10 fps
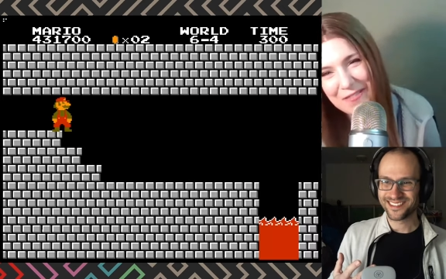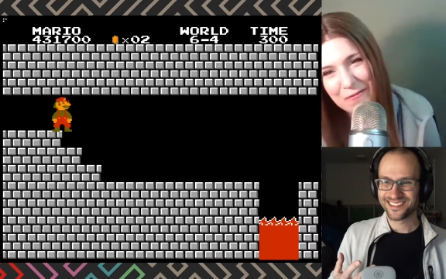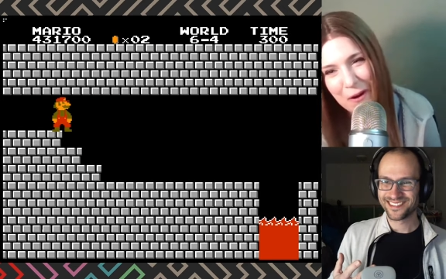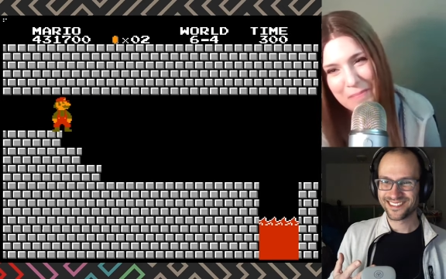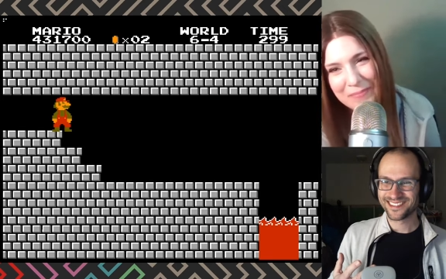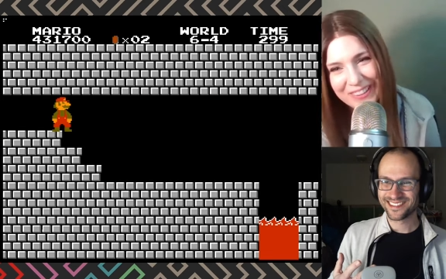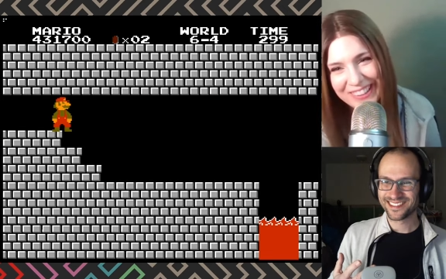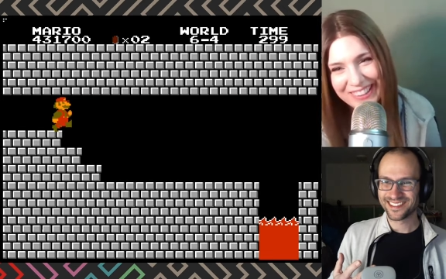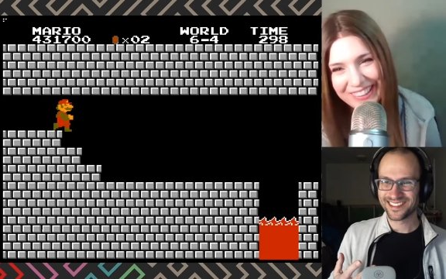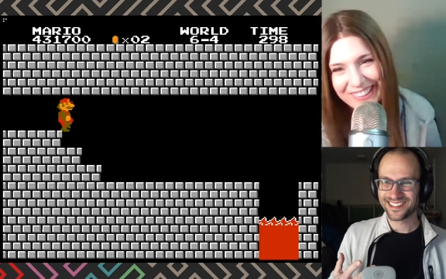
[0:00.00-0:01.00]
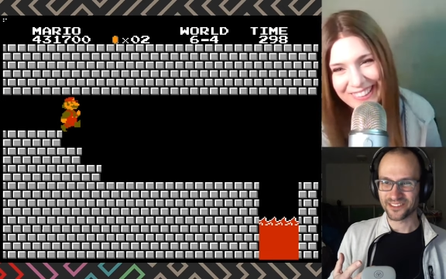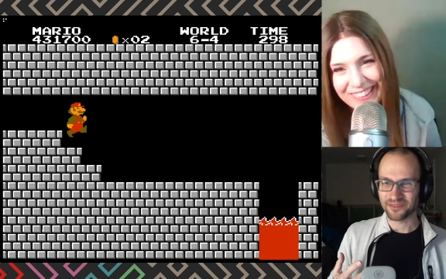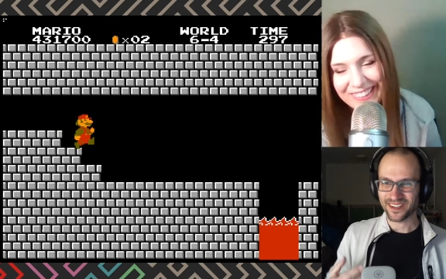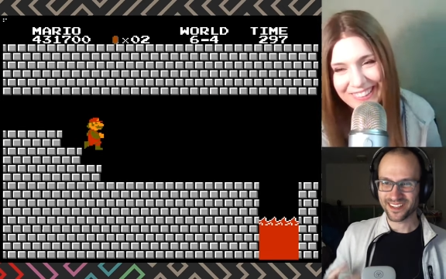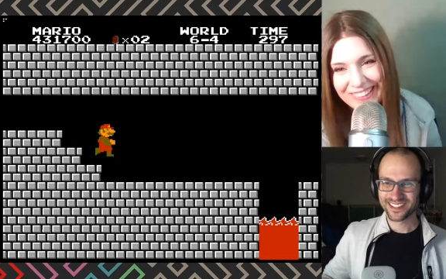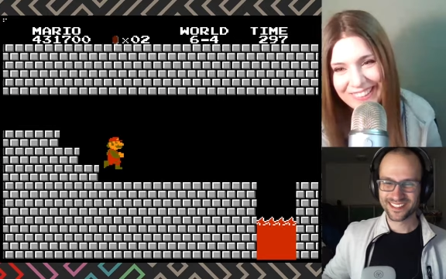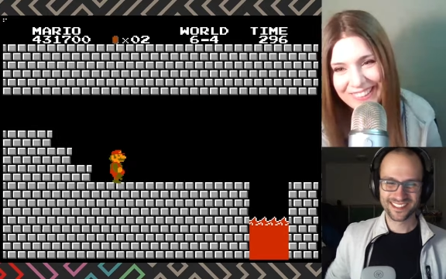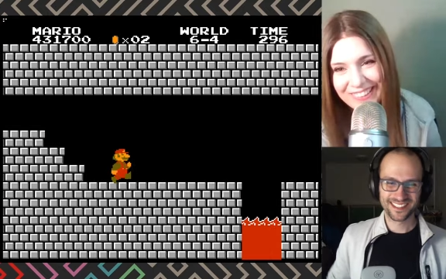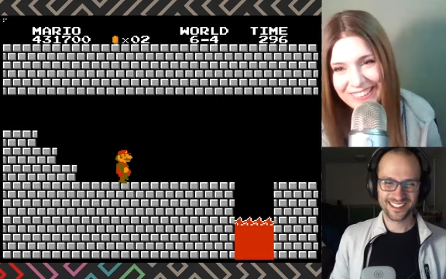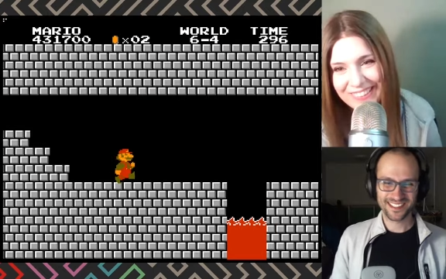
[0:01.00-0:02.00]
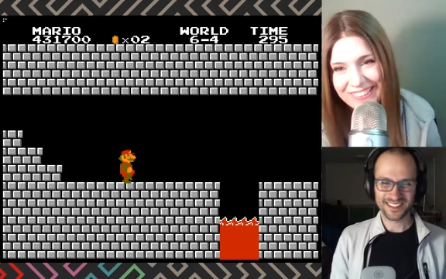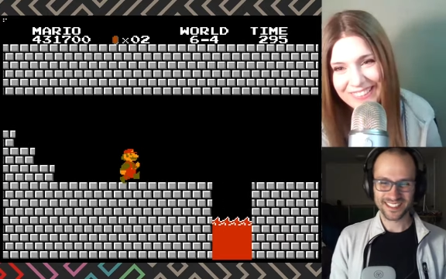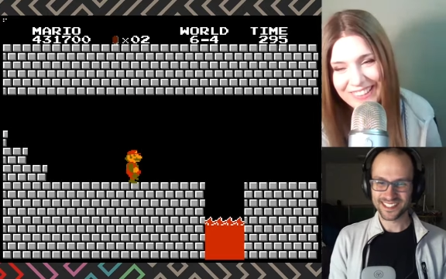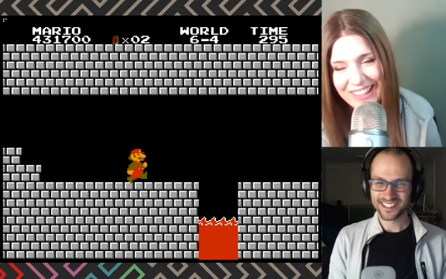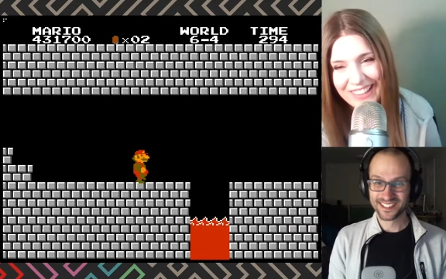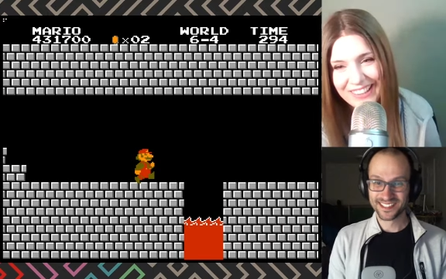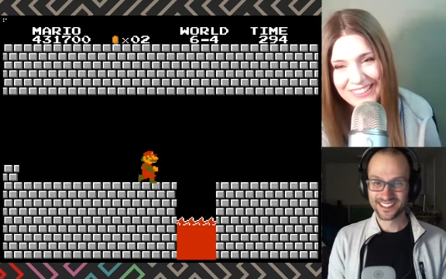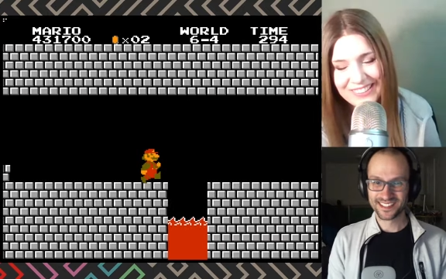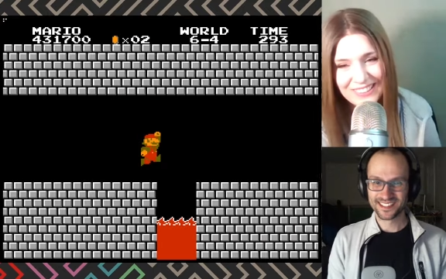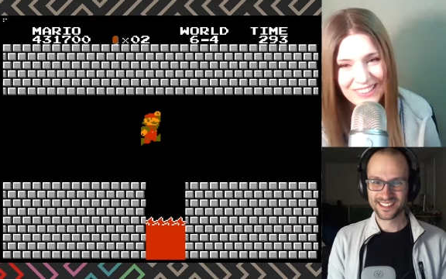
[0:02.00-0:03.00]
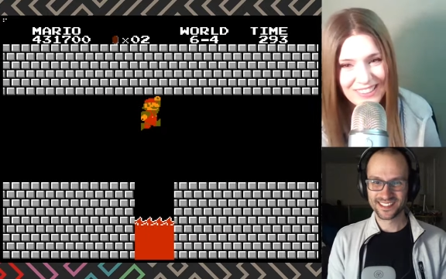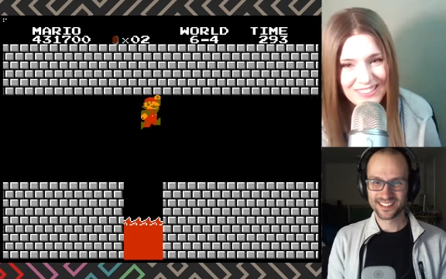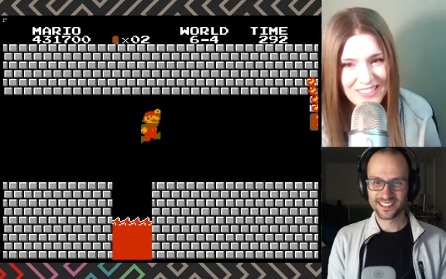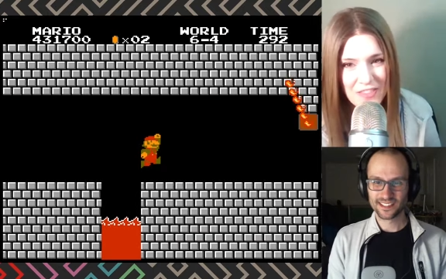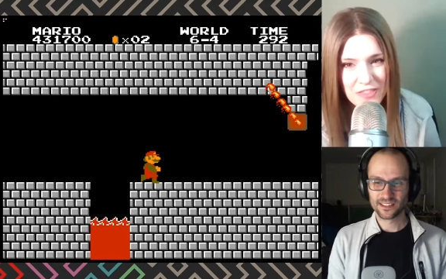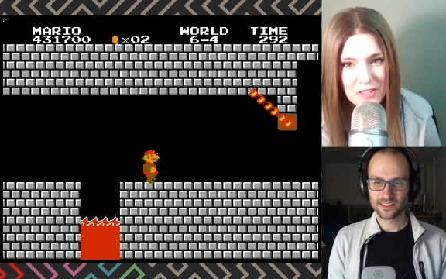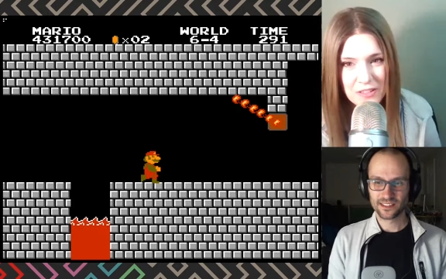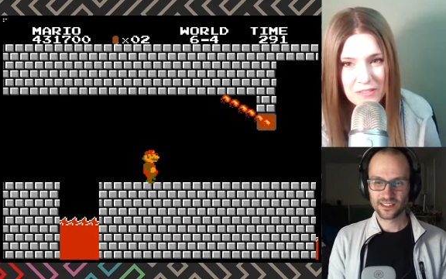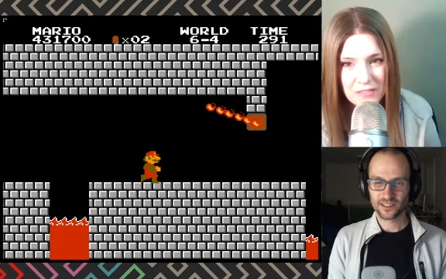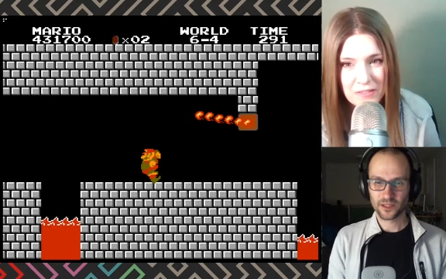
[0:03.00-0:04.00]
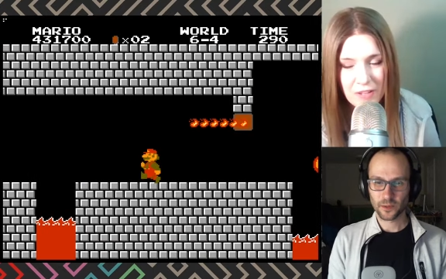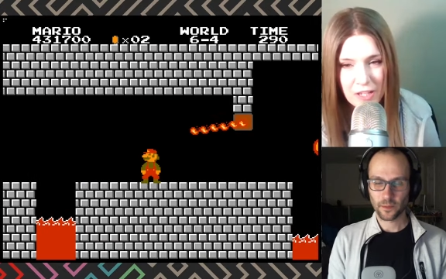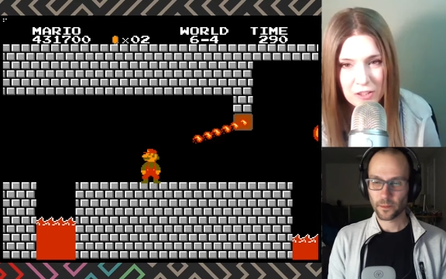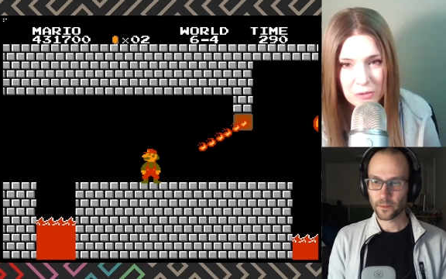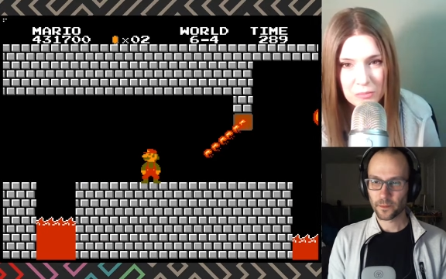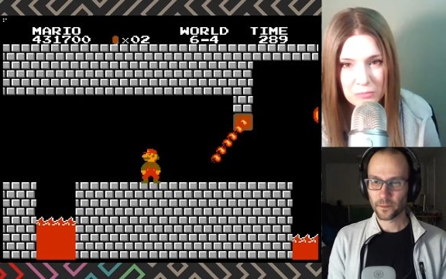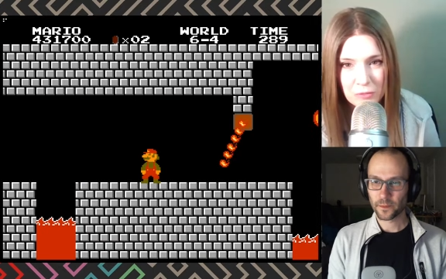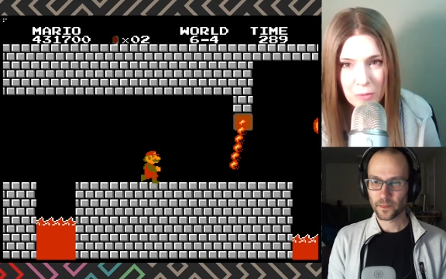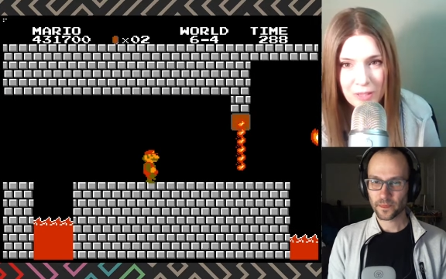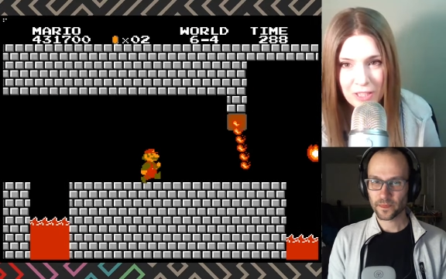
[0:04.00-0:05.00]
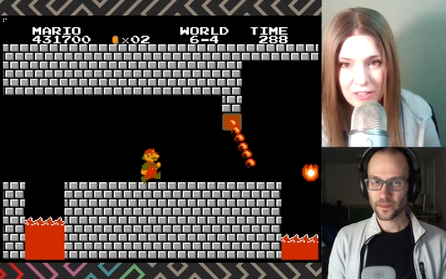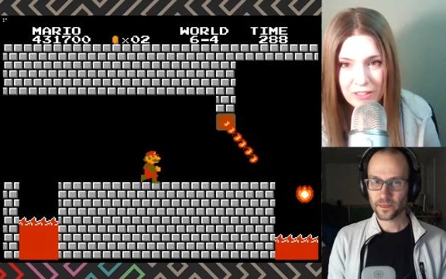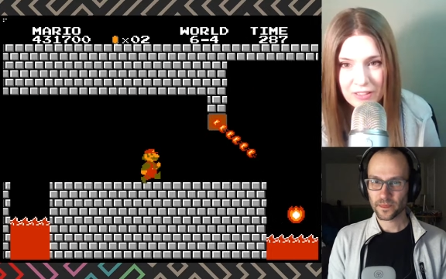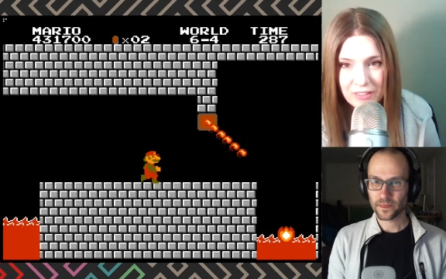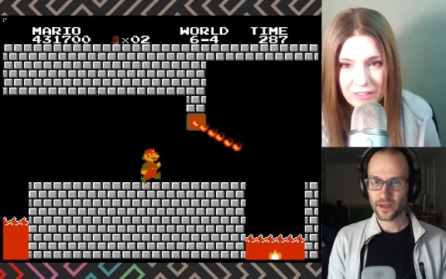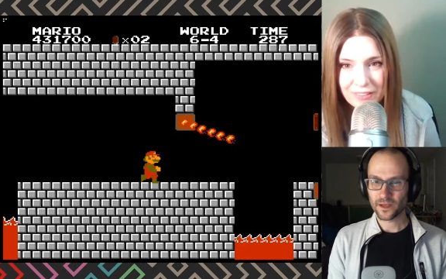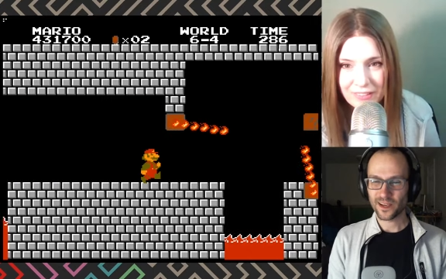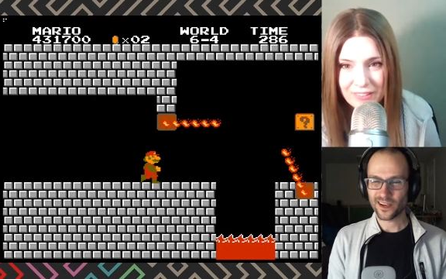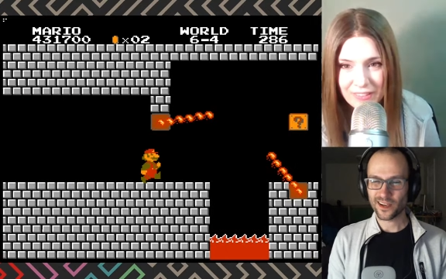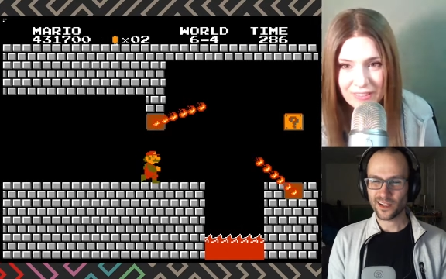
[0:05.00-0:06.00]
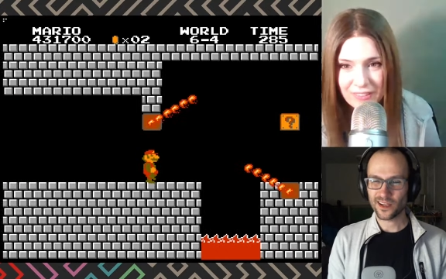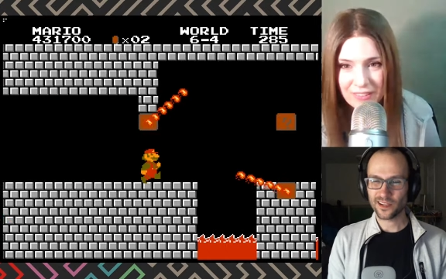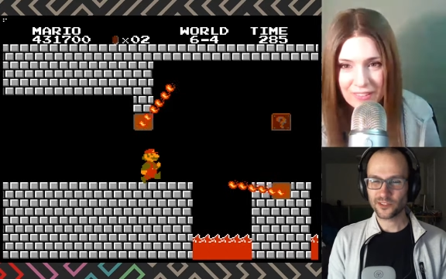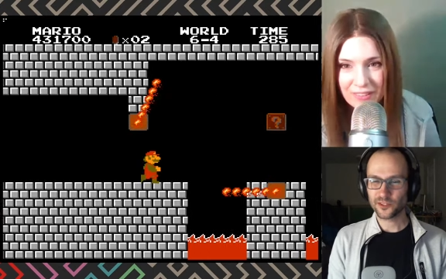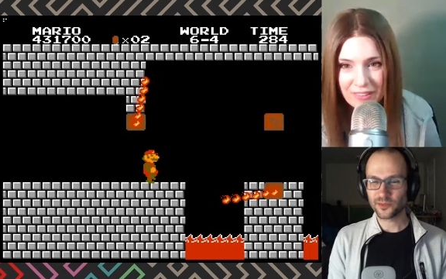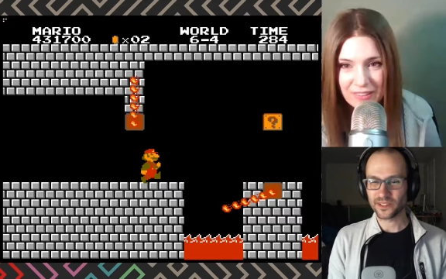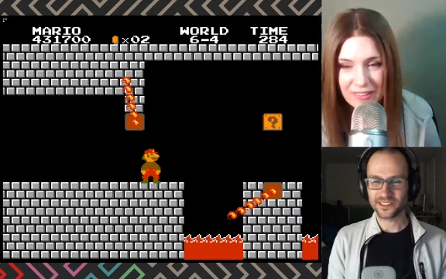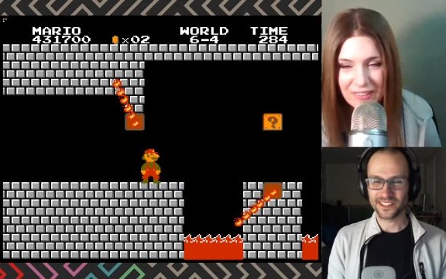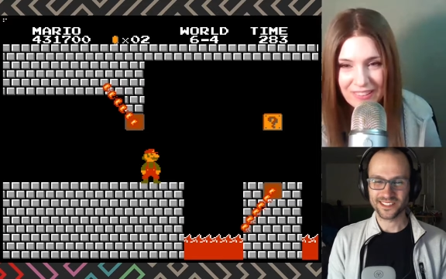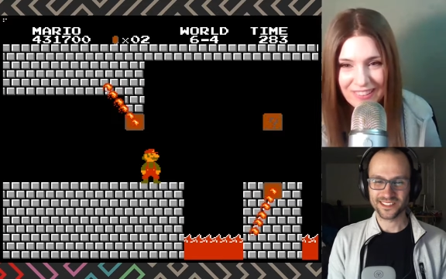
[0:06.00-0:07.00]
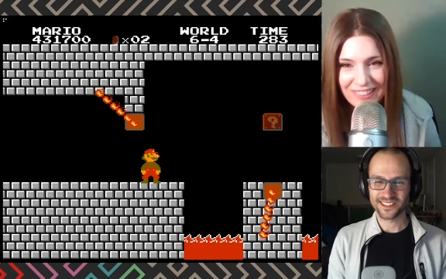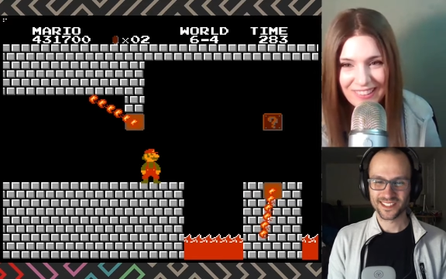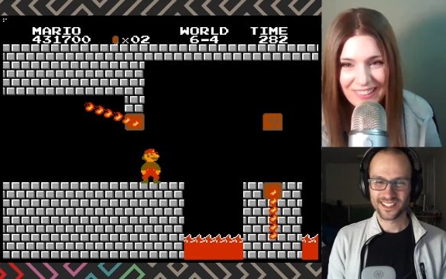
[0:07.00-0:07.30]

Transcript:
Speaker 1: rumba? Rumba. What's yeah, that? and like it's not the the vacuum robot.
Speaker 2: Uh, it's two pronunciations.